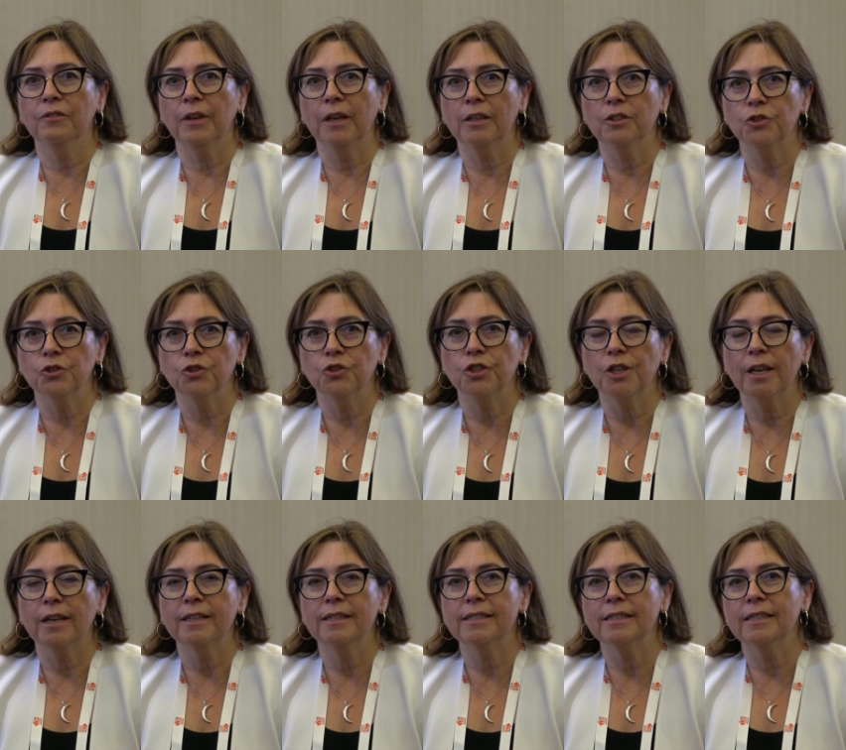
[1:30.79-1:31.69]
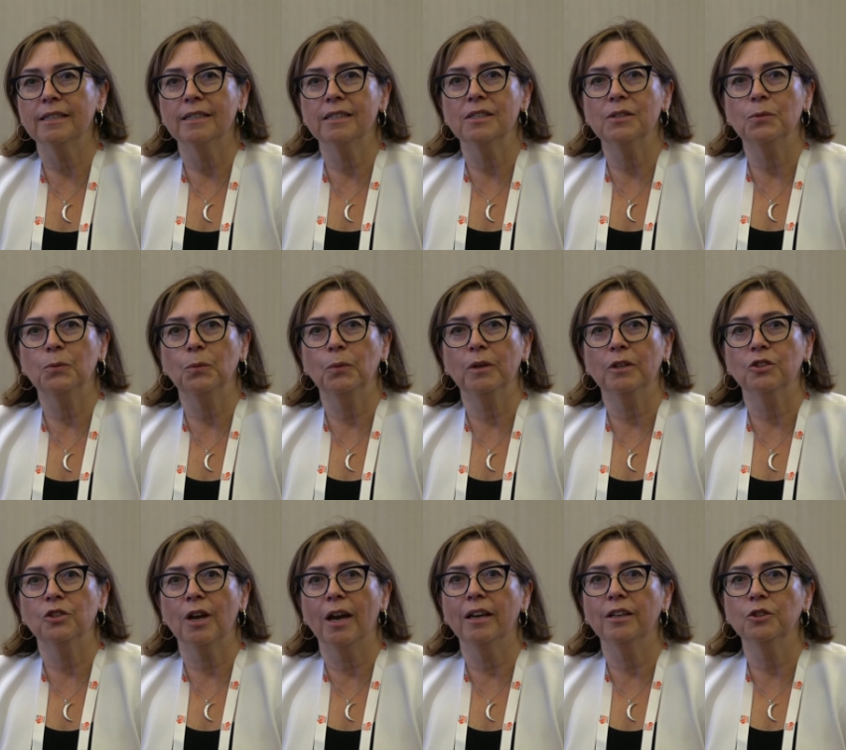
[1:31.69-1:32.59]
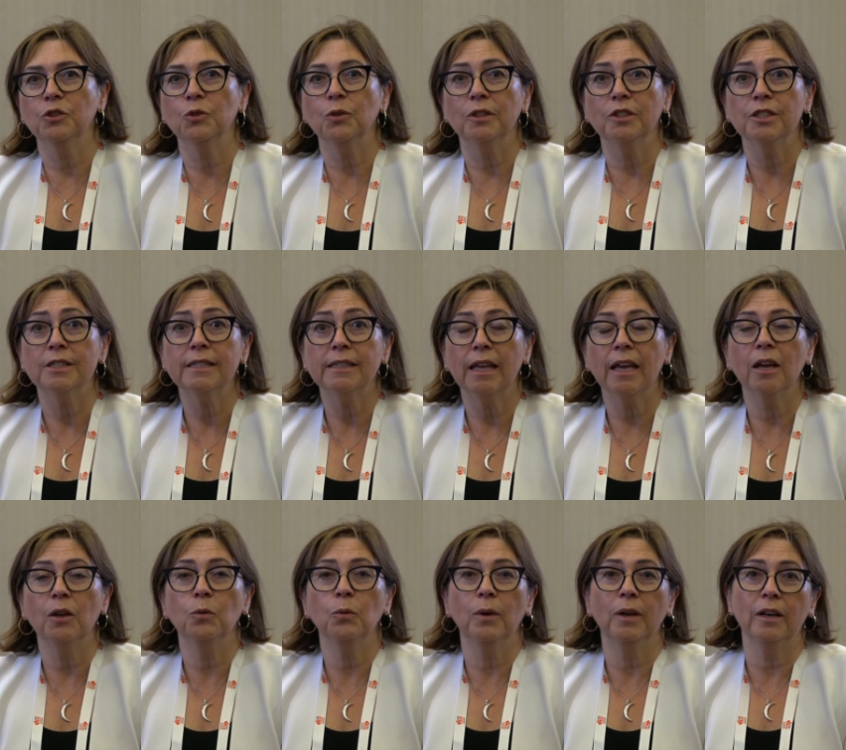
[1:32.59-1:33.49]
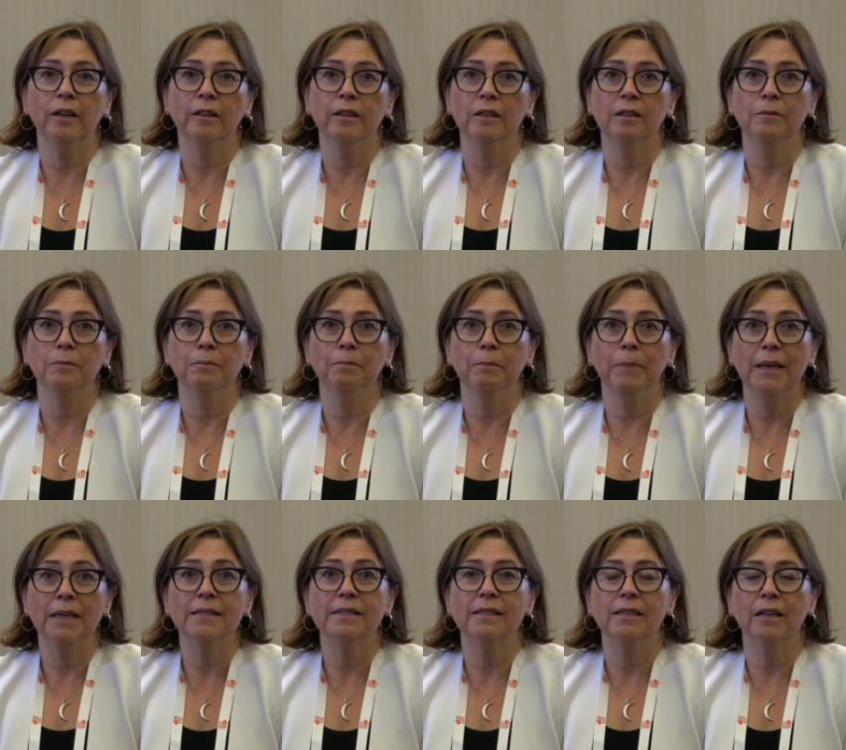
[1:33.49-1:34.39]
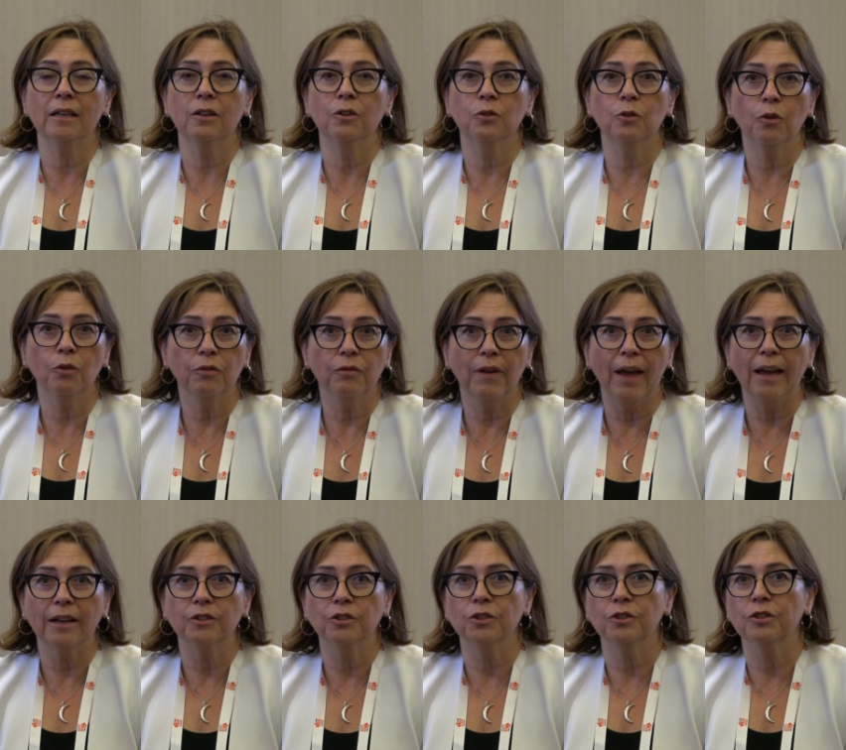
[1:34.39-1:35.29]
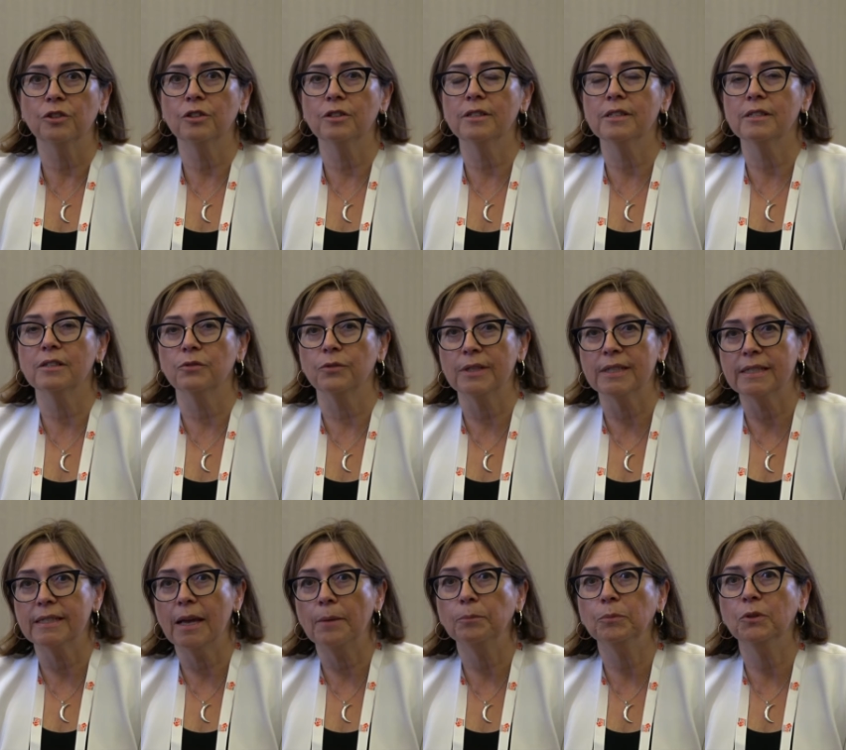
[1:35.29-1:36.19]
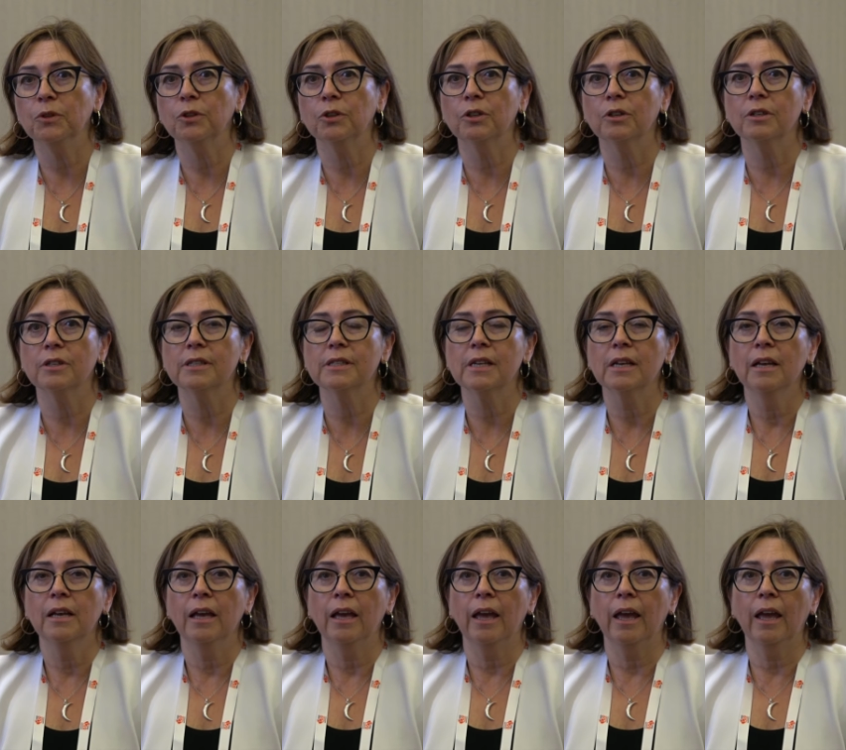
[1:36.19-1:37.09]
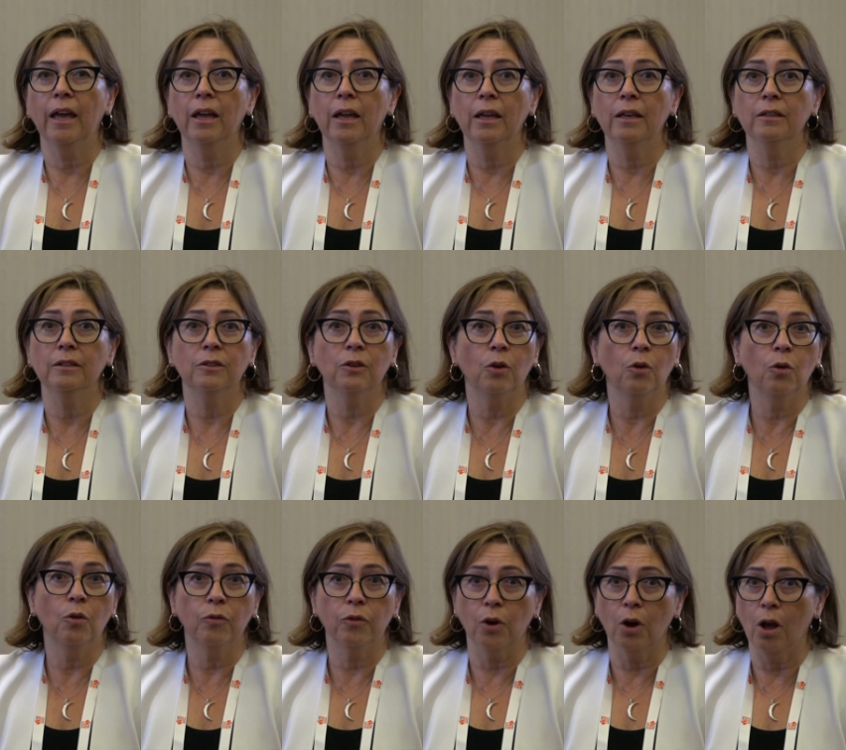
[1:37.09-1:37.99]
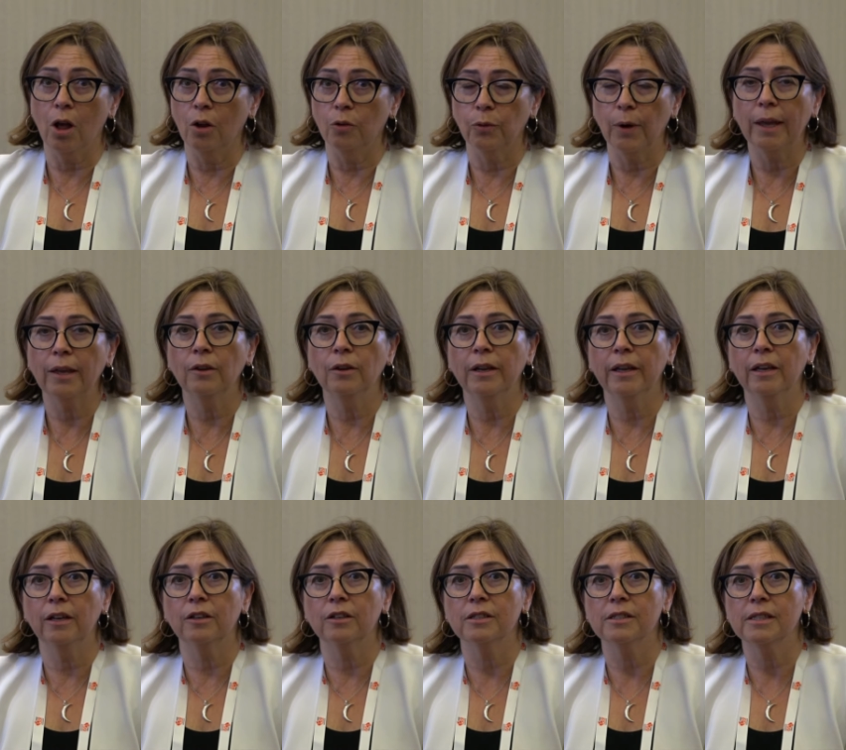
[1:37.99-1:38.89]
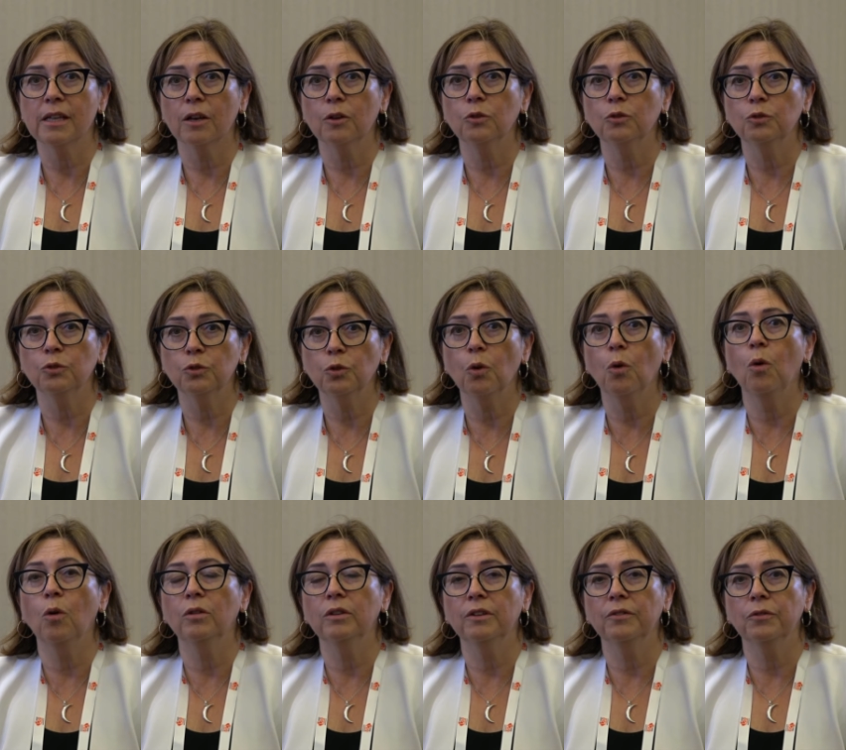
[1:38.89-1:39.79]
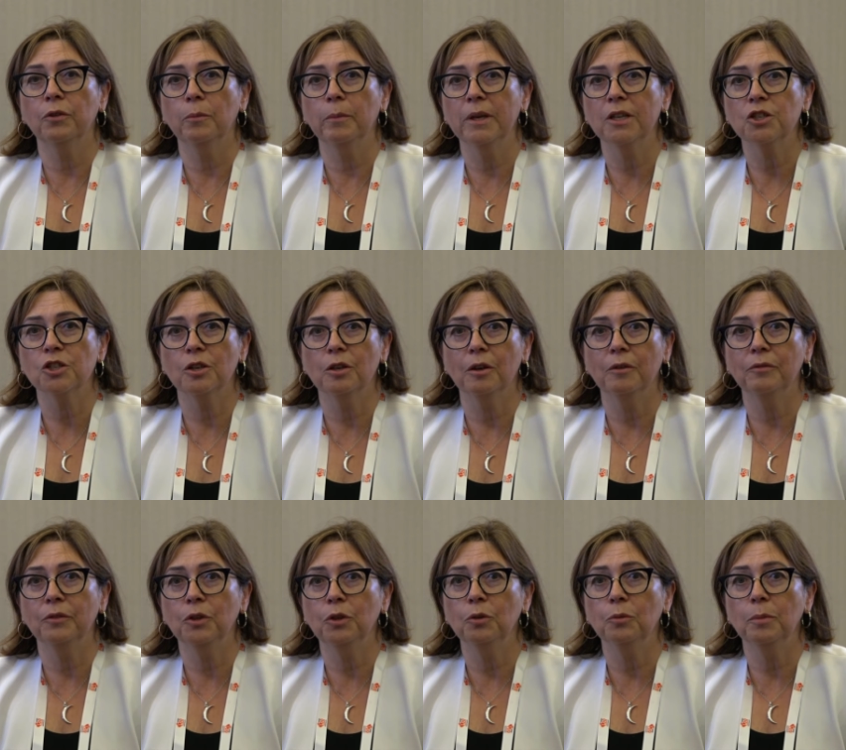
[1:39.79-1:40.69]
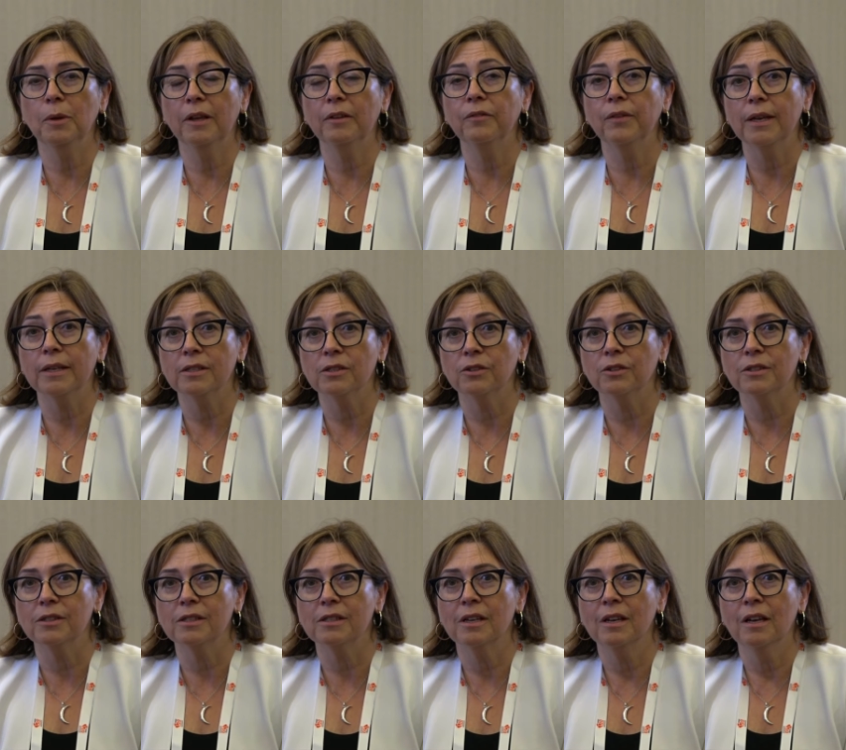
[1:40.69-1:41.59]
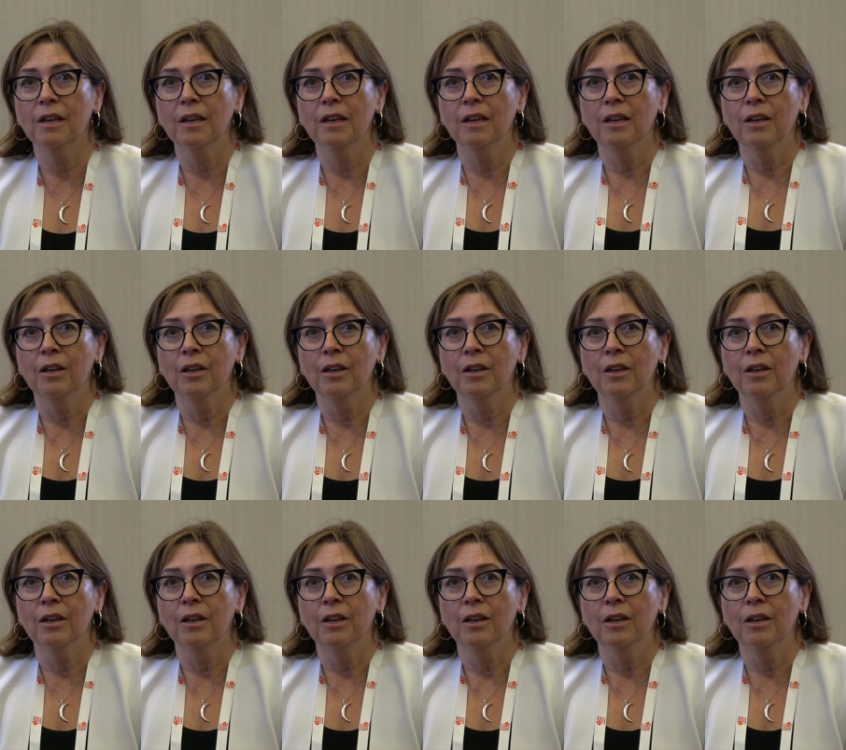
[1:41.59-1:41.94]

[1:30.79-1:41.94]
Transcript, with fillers: of angiogenesis. We're trying to understand what are the basic growth factors, receptors, and overall regulators that control the formation of new blood vessels.